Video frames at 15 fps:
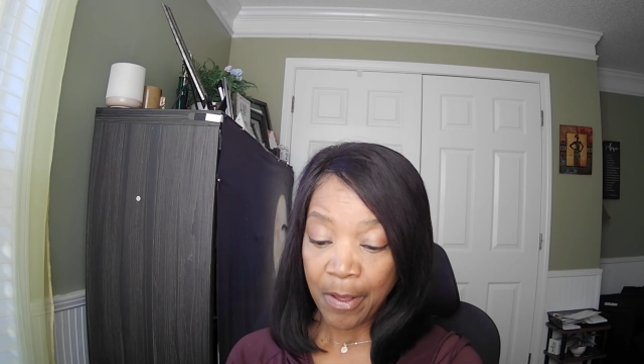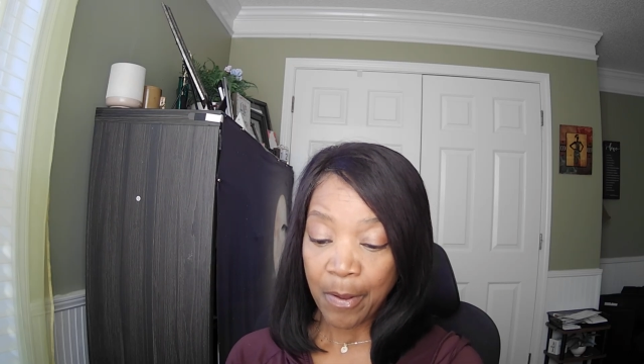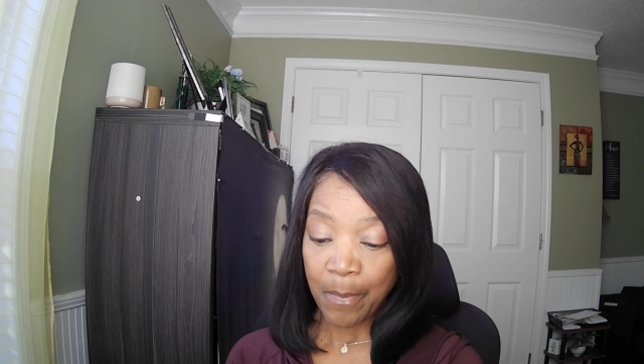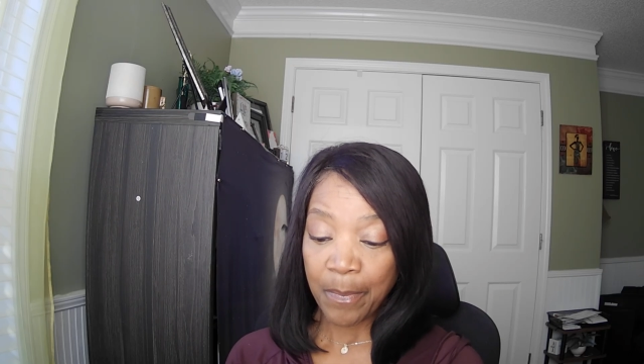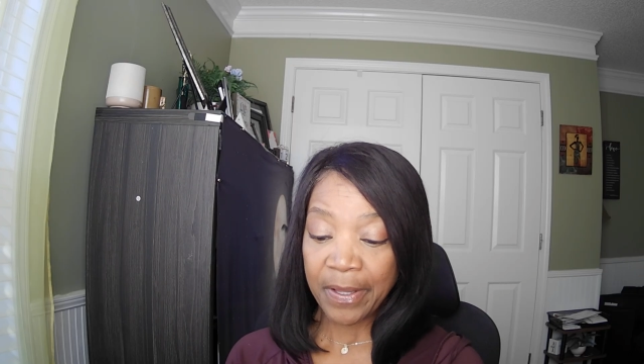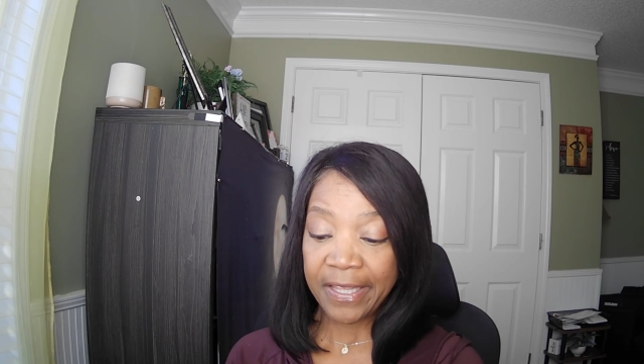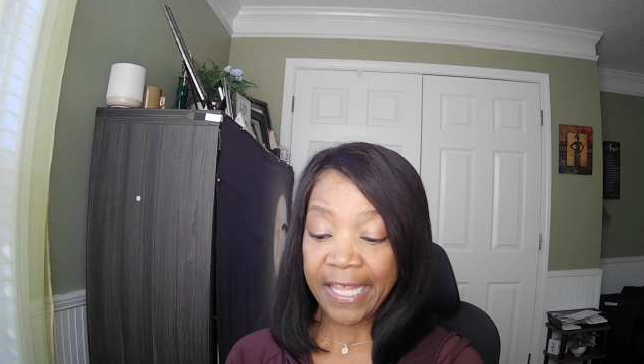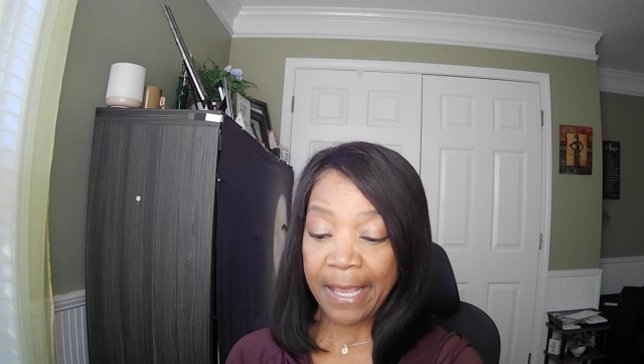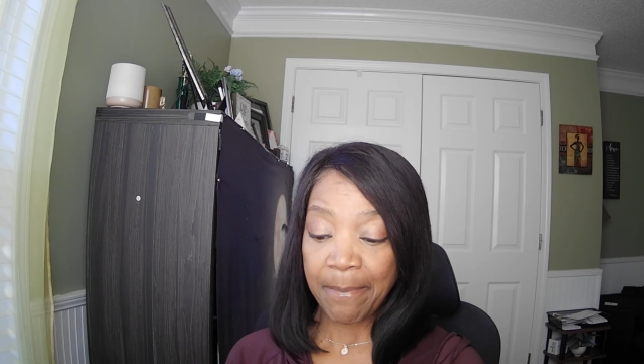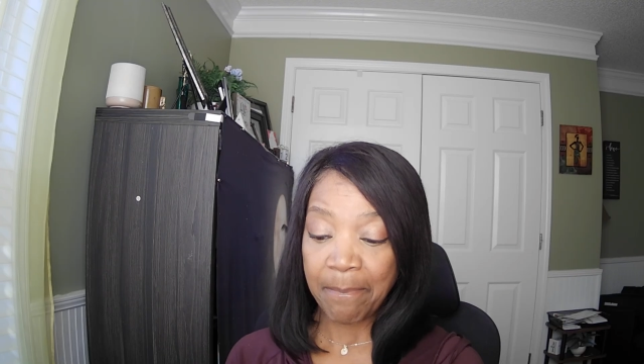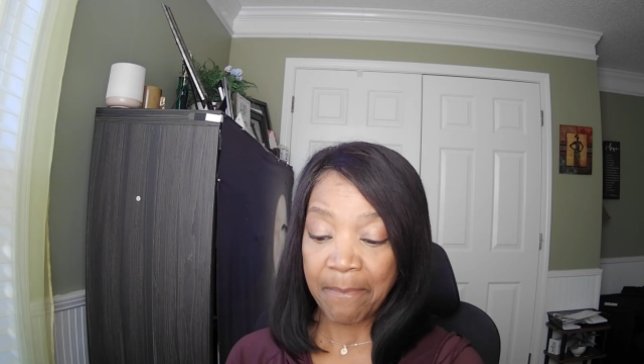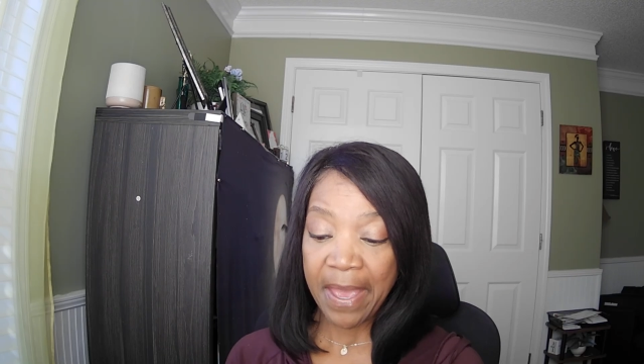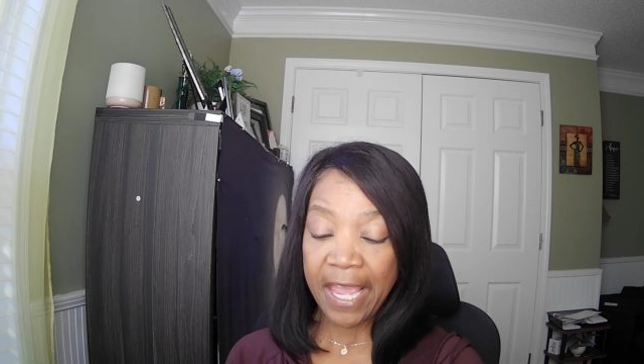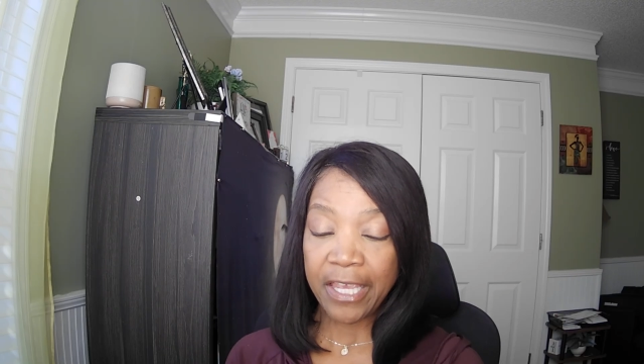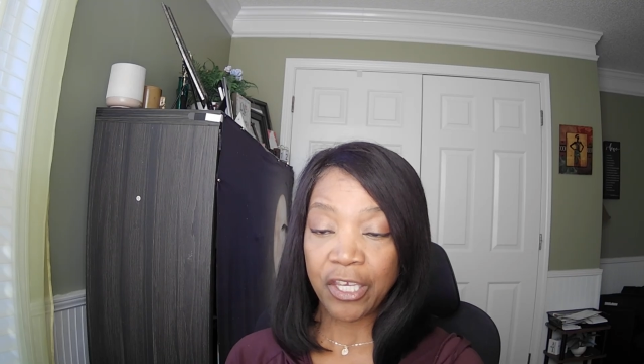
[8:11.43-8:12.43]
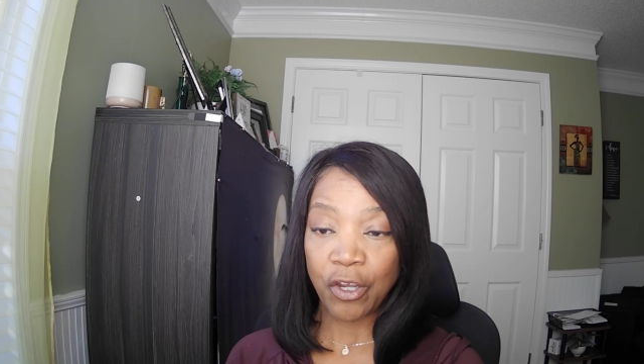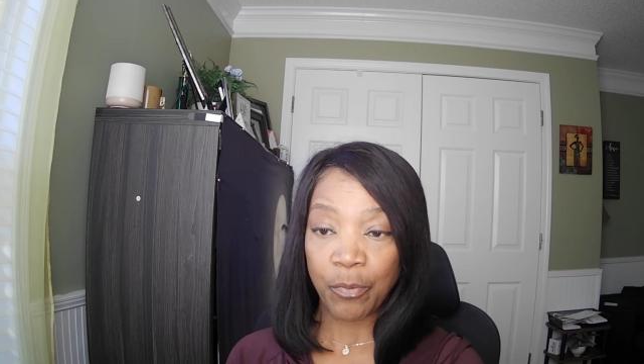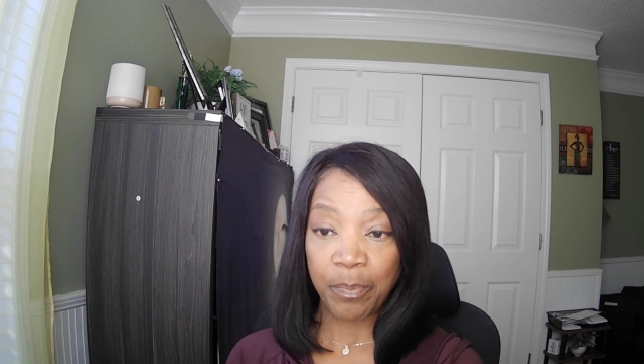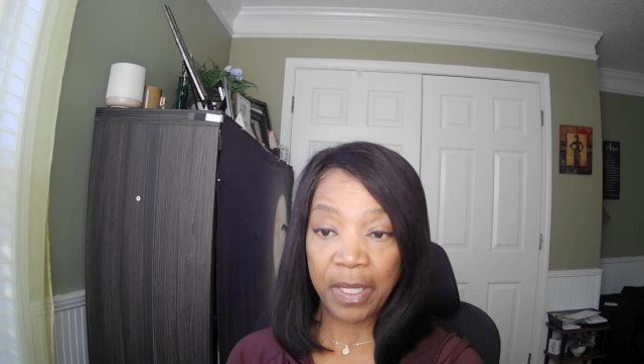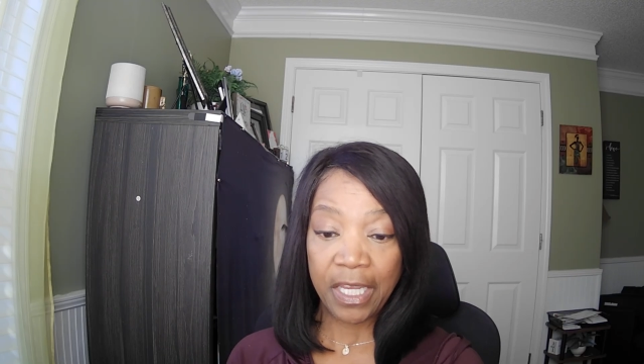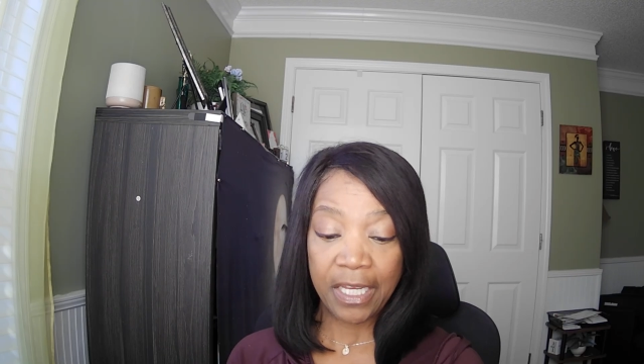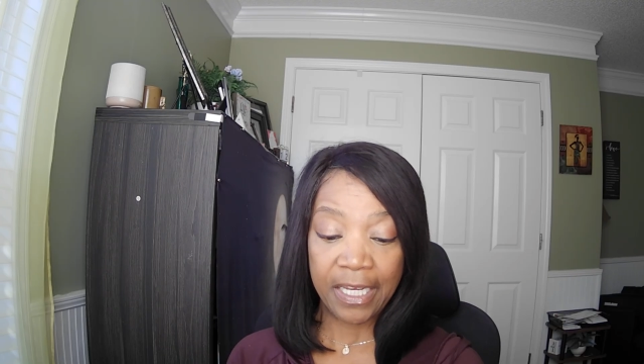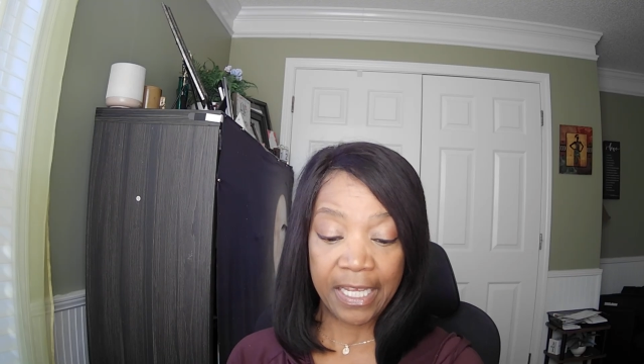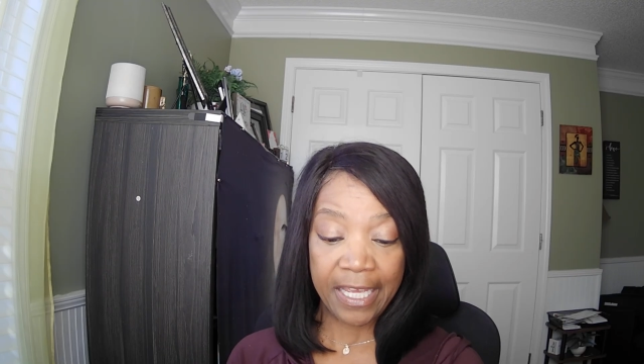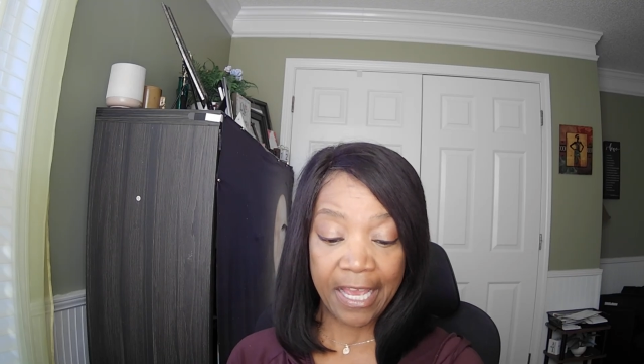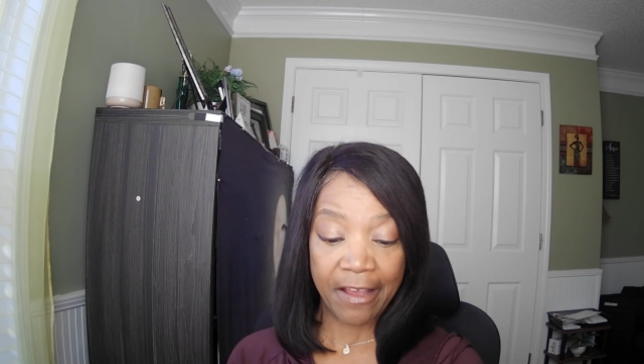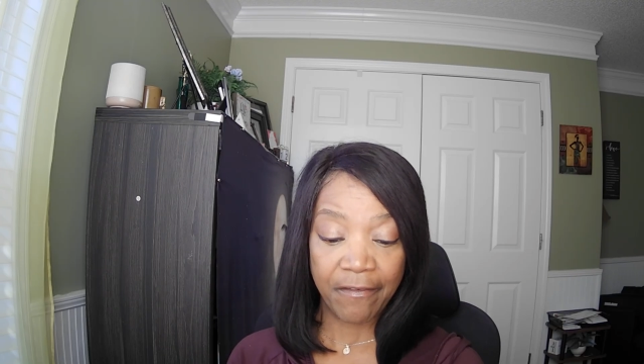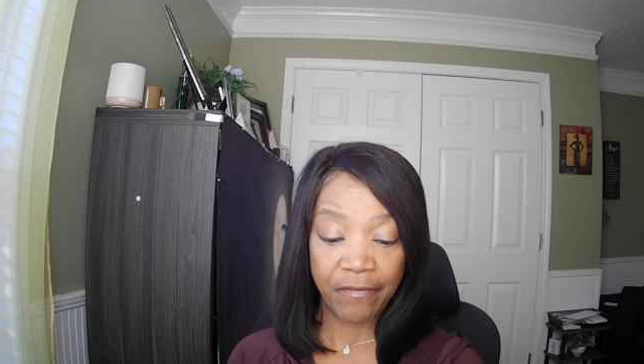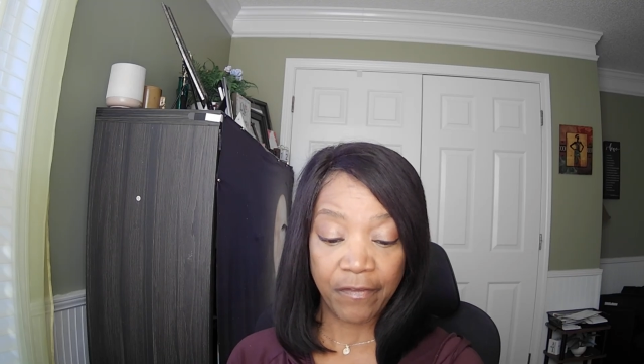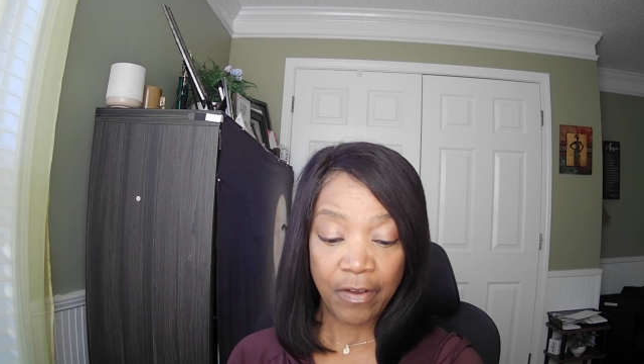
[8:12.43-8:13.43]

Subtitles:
but they make your PDF